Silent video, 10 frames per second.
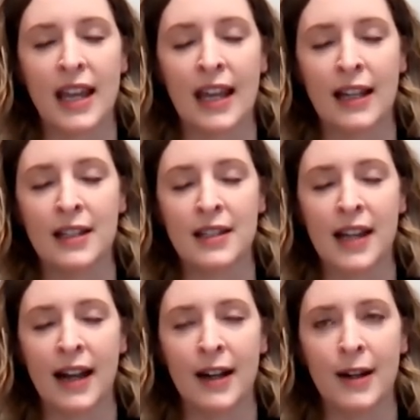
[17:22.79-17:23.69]
And
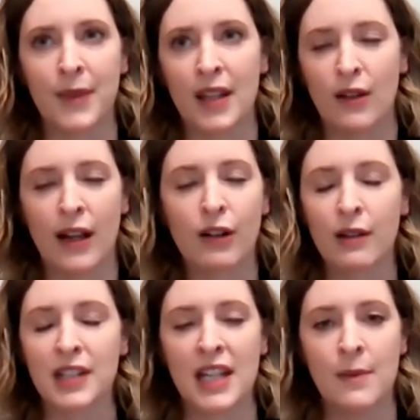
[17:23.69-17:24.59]
I agree
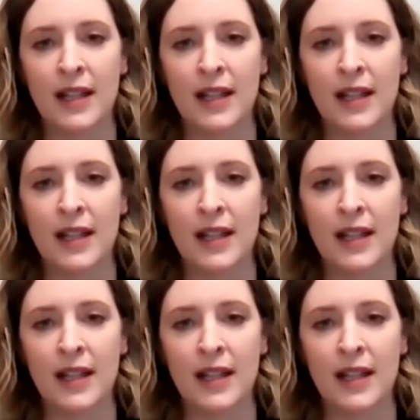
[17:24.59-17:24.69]
with Tim.